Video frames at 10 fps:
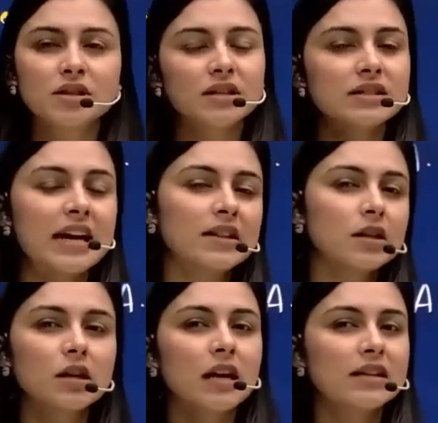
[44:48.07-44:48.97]
is neither
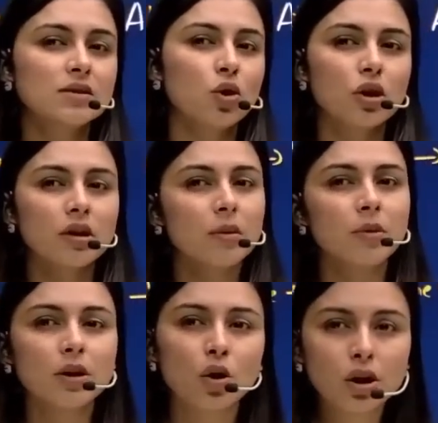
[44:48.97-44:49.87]
a glass nor a
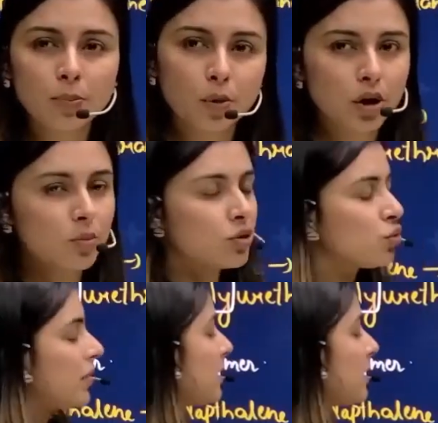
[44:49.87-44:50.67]
rubber nor a polymer. So, it